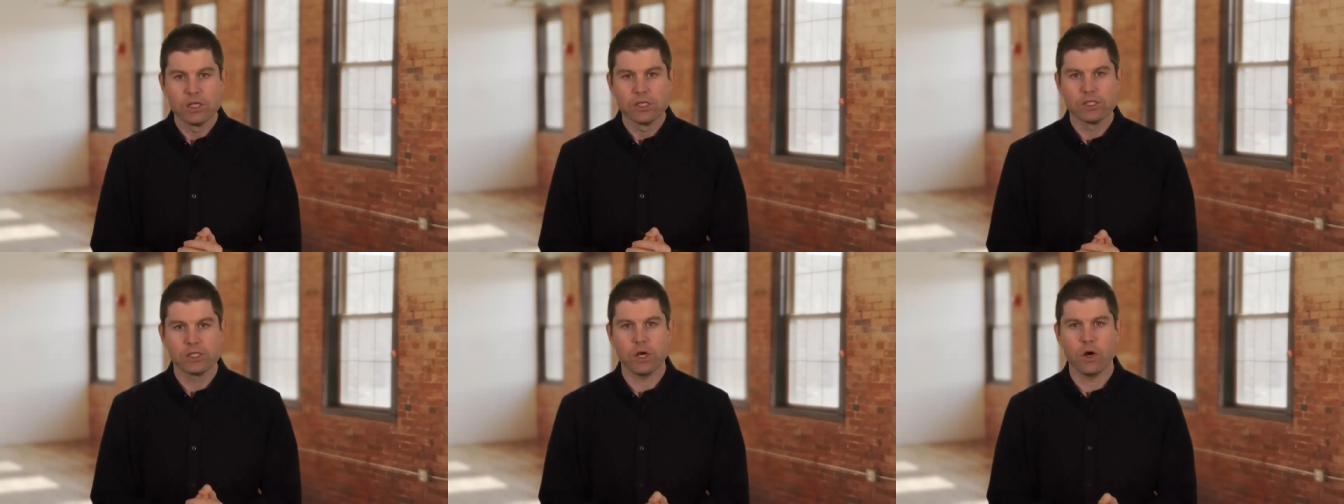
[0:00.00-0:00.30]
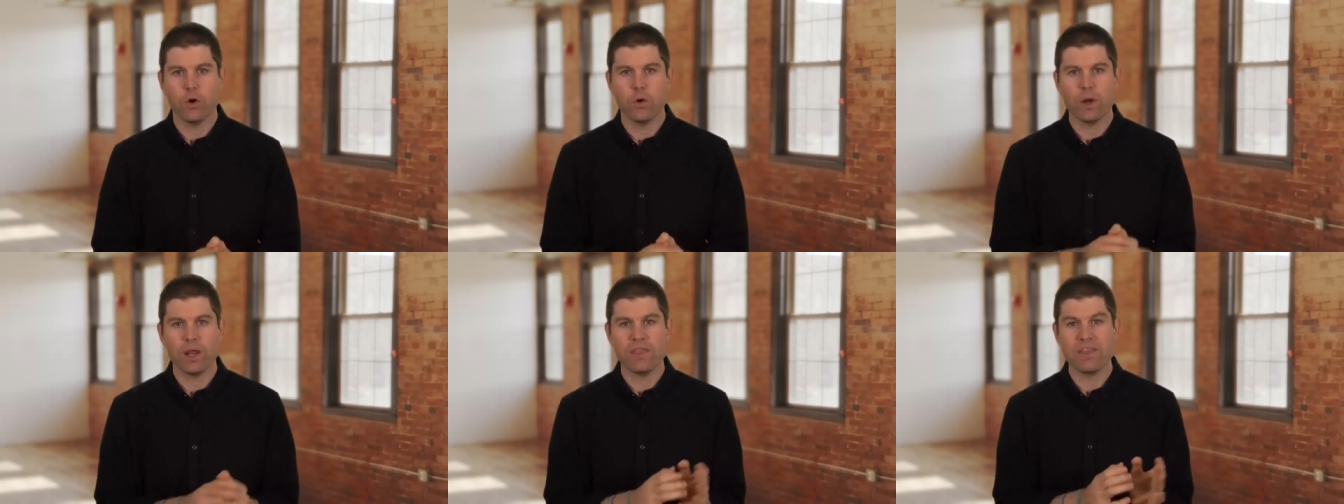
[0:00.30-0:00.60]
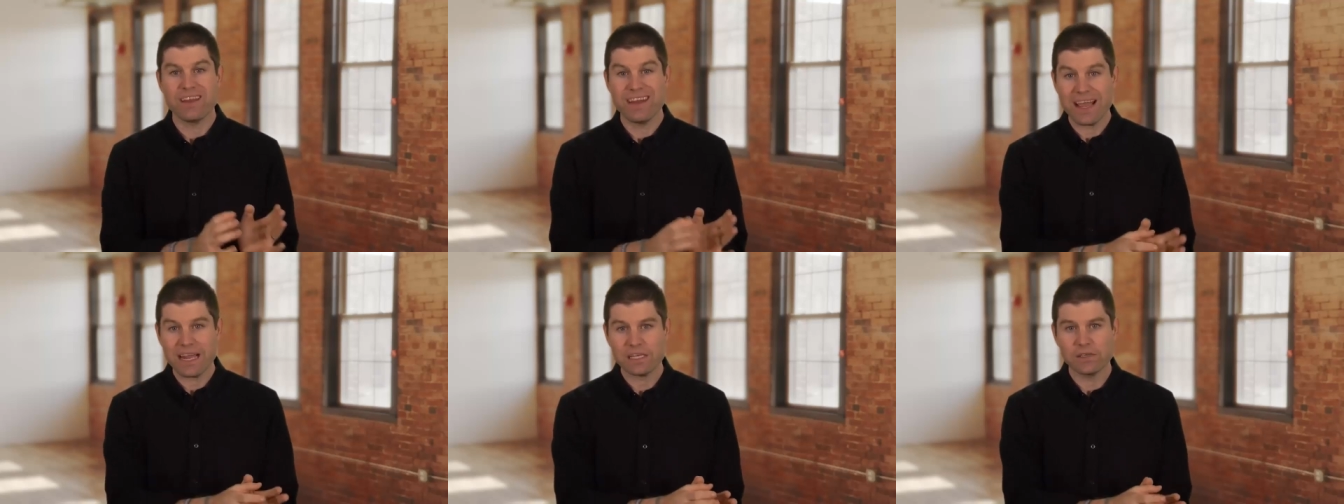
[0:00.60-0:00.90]
So in
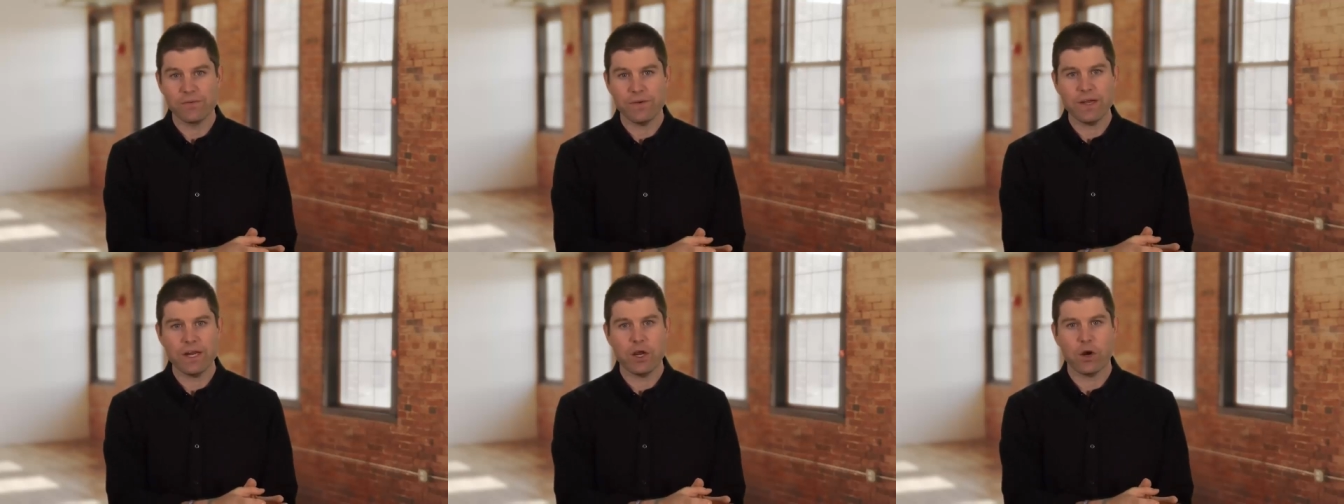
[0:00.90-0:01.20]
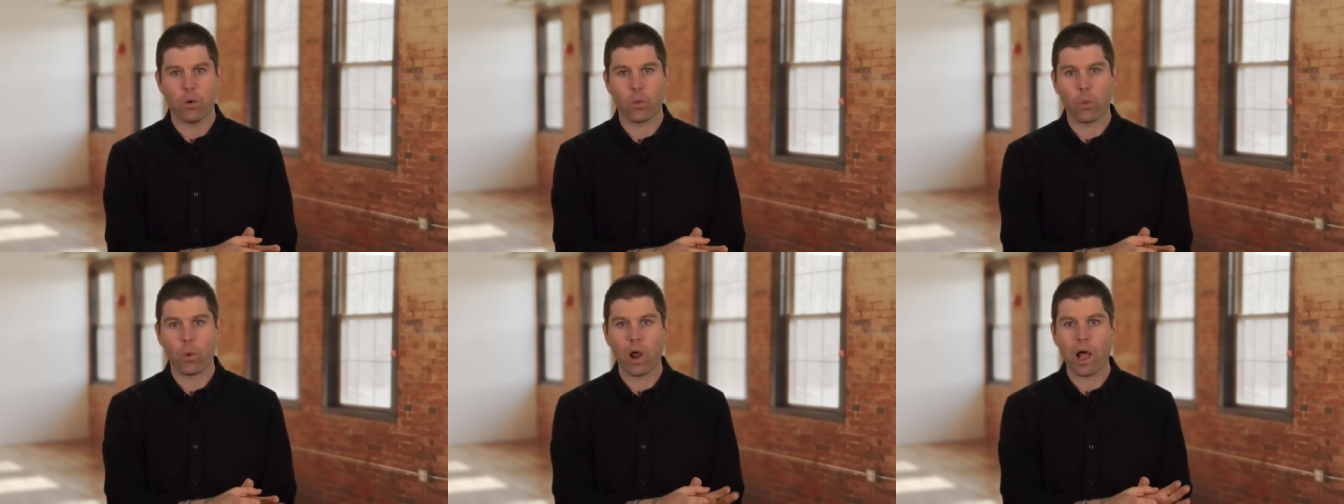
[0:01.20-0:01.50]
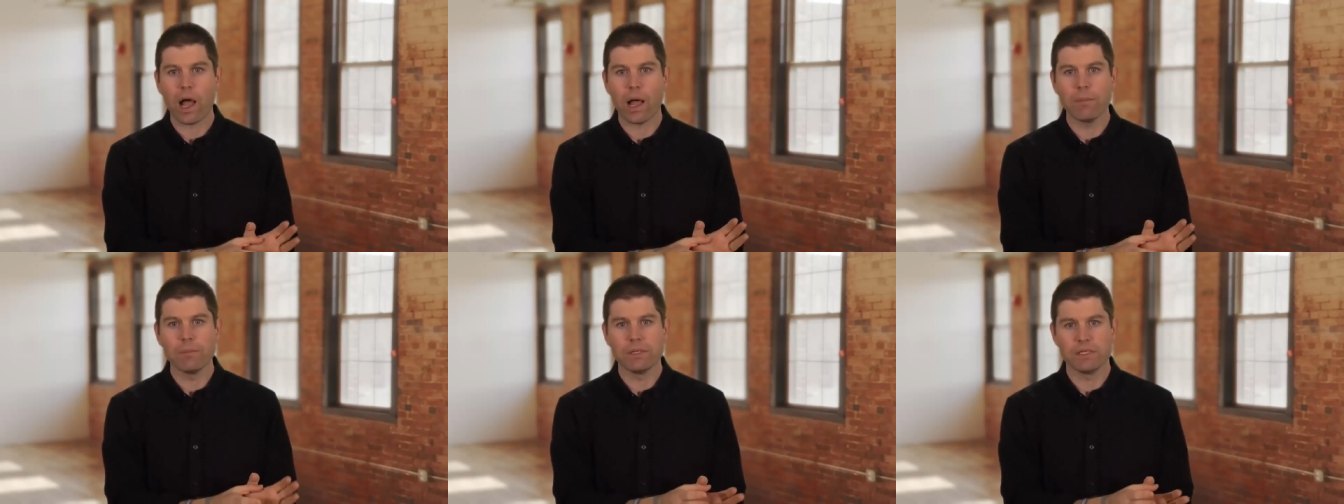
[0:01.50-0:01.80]
the next video,
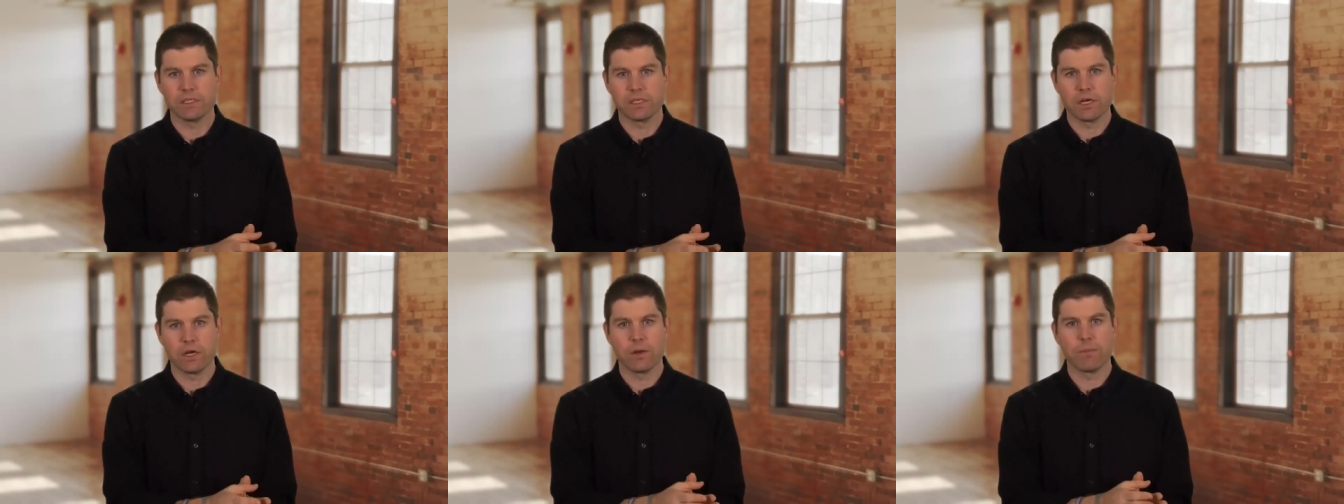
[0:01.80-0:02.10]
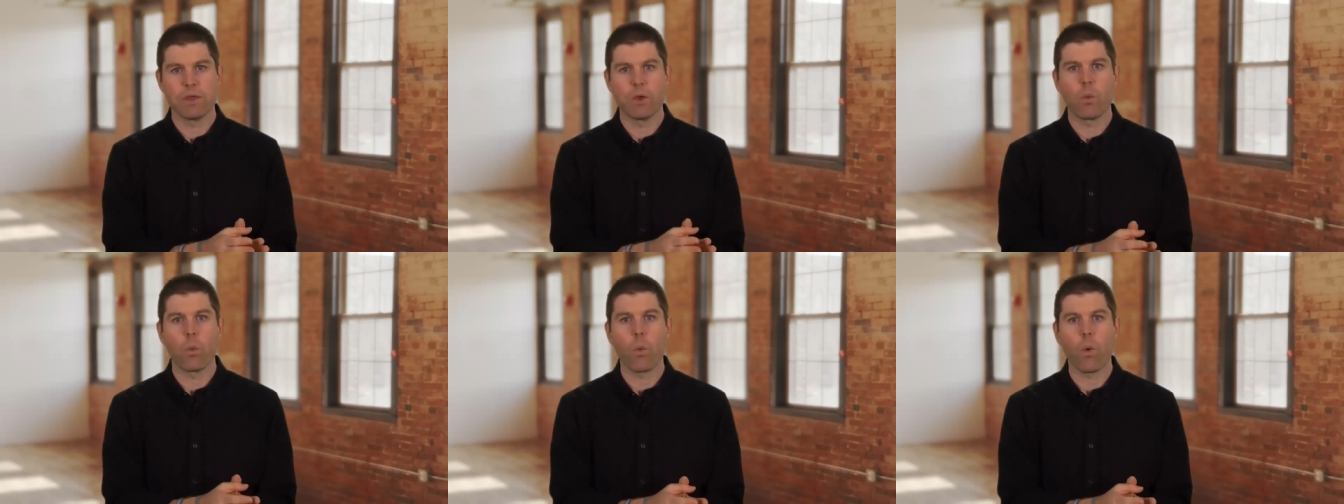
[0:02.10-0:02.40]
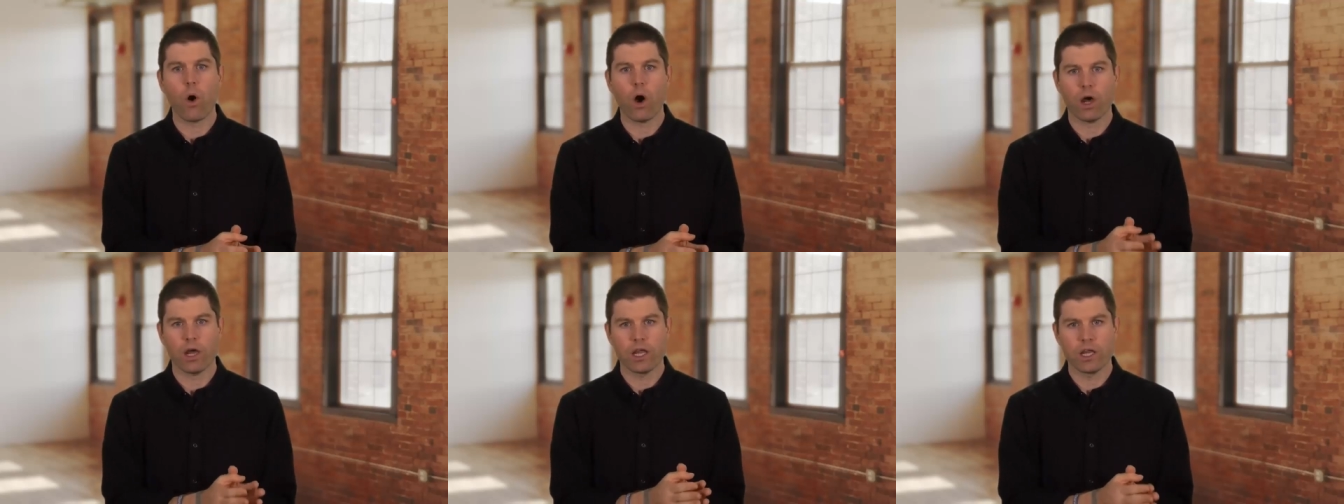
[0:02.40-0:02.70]
Rob is going to be
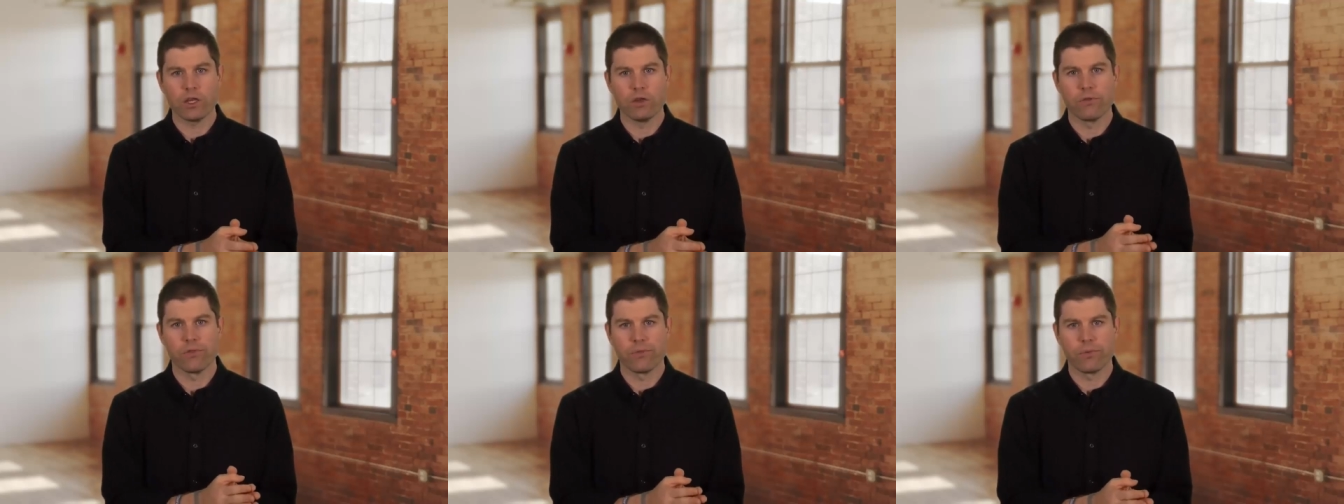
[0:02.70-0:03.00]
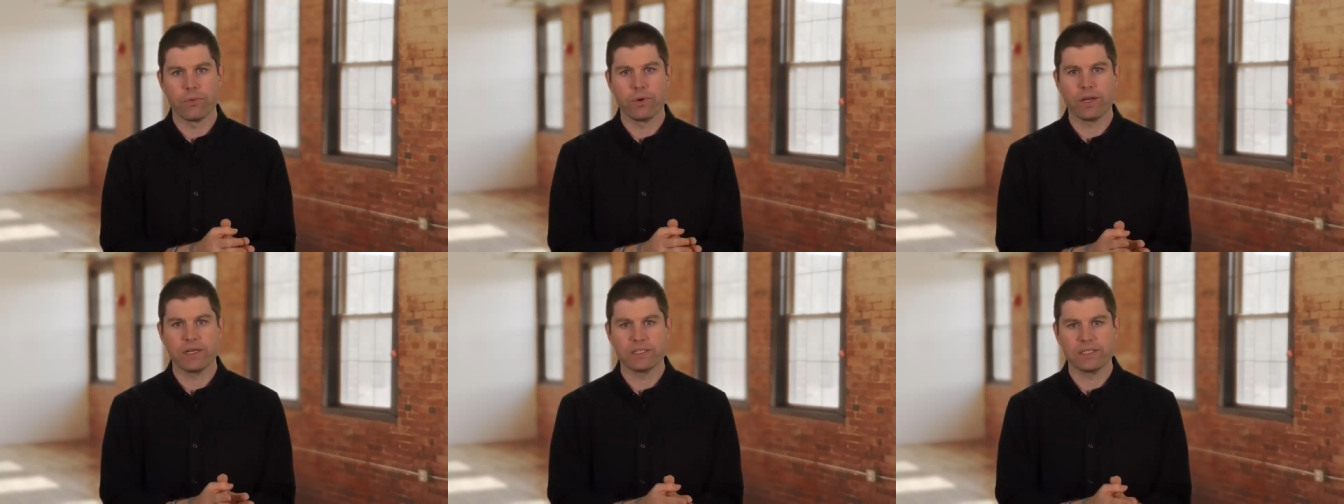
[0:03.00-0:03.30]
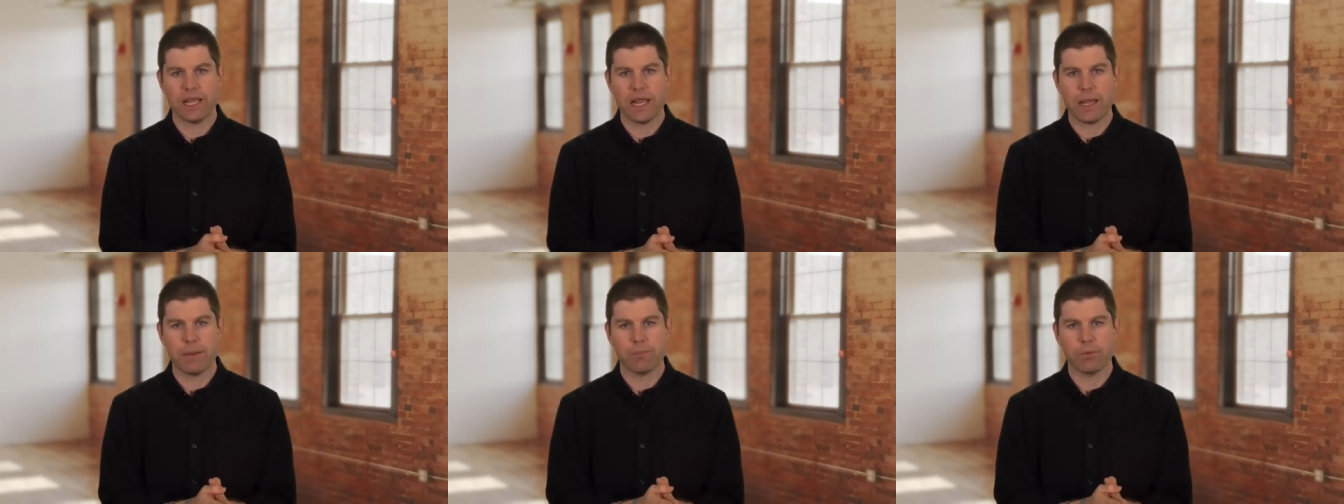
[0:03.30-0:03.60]
walking you through an
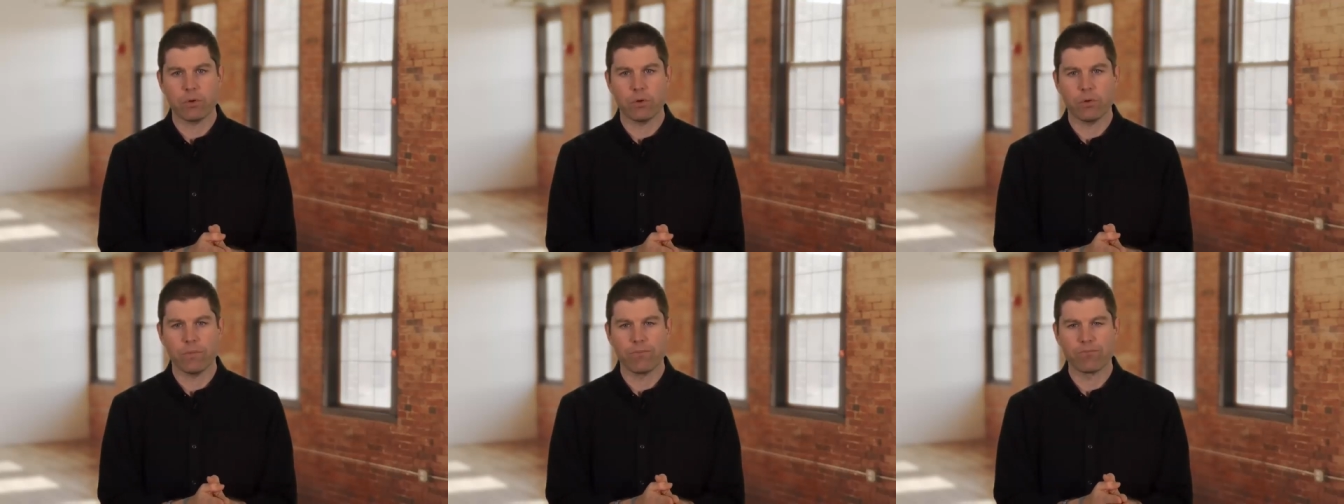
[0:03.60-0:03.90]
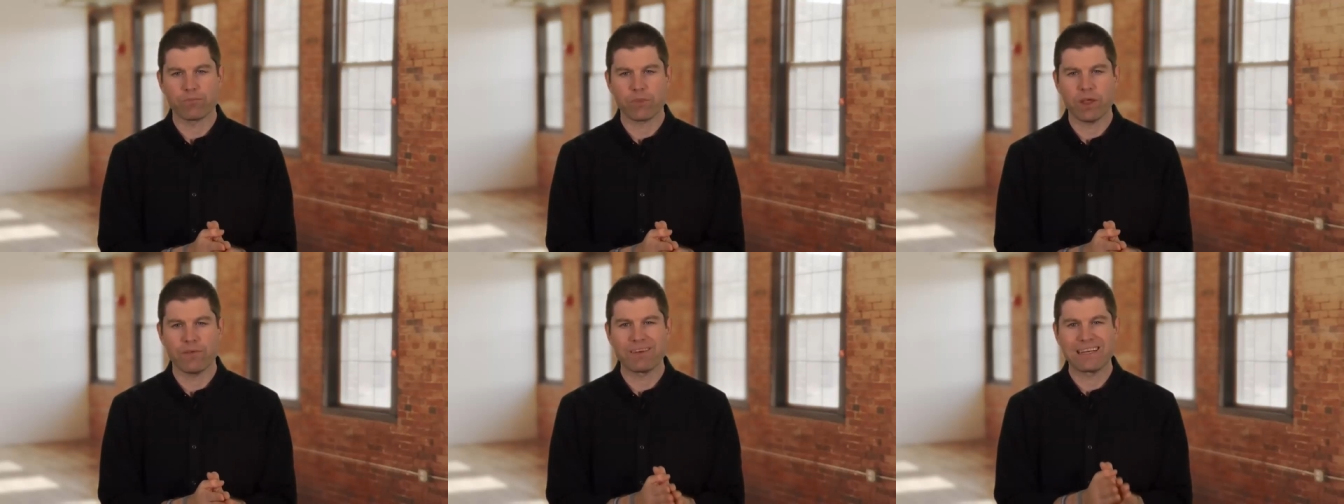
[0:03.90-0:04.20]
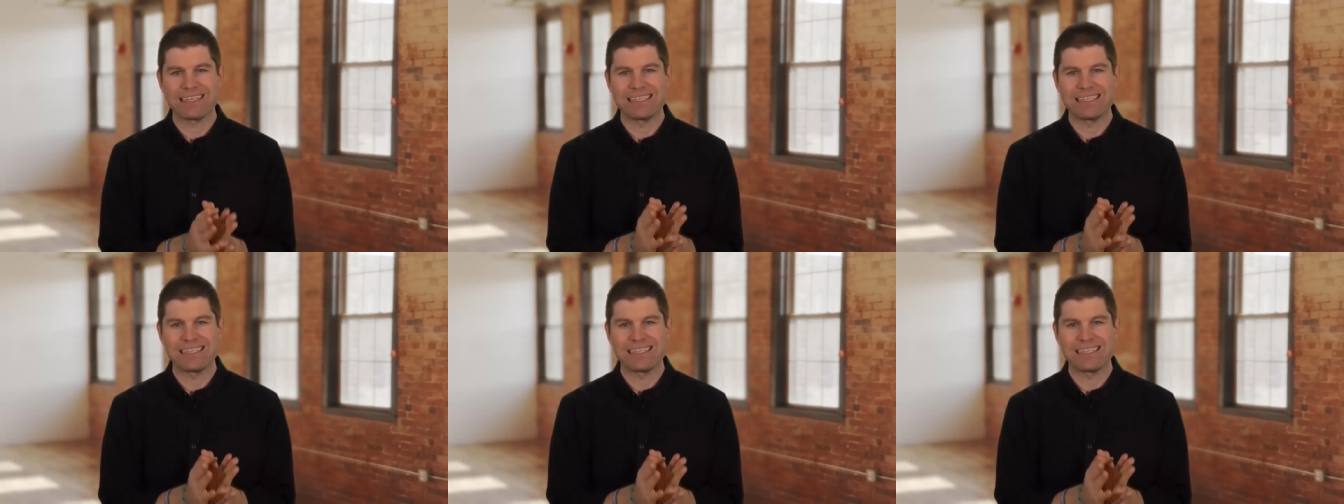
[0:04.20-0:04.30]
example of